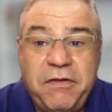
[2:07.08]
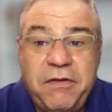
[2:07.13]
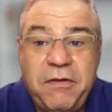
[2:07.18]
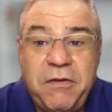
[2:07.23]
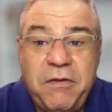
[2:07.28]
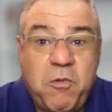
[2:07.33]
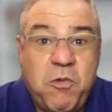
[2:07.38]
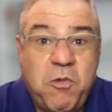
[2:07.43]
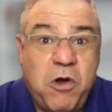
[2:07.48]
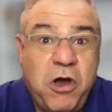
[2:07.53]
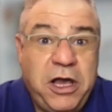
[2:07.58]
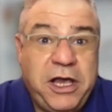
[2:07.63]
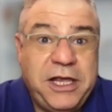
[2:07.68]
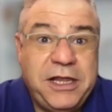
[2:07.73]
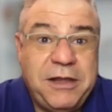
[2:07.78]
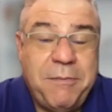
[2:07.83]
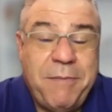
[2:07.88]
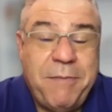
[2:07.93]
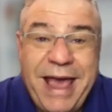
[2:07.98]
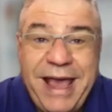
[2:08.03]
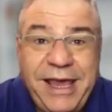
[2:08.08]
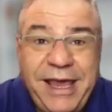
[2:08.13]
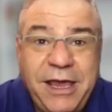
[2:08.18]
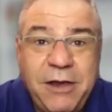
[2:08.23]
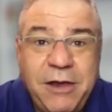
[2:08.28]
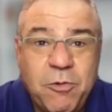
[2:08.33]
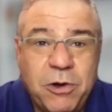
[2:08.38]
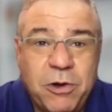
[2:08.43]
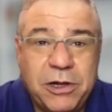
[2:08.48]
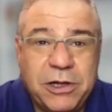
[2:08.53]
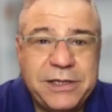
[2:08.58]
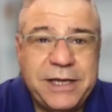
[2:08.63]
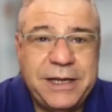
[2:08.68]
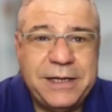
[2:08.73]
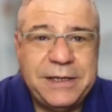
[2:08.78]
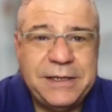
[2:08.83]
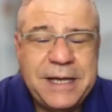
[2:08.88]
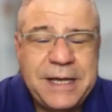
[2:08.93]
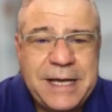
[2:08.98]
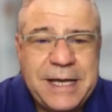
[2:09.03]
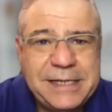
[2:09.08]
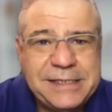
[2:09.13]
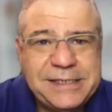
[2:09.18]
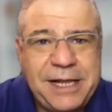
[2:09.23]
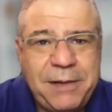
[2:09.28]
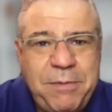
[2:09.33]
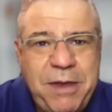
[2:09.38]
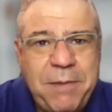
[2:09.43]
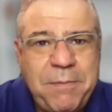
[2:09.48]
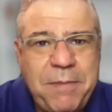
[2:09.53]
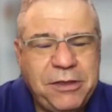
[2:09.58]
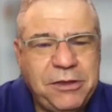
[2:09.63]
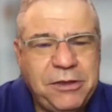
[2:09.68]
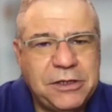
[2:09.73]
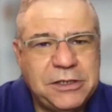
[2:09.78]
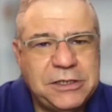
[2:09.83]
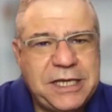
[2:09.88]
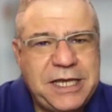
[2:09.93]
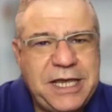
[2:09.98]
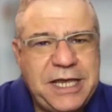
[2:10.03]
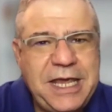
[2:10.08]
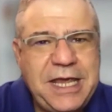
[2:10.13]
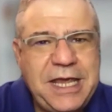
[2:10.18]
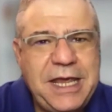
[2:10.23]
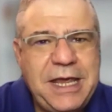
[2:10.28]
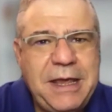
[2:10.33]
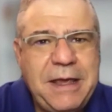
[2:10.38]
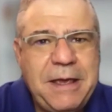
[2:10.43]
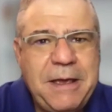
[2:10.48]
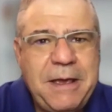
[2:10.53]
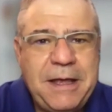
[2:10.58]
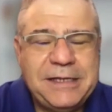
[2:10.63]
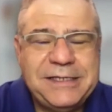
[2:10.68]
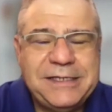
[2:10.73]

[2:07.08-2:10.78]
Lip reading: work in the banking world. And tell me about those key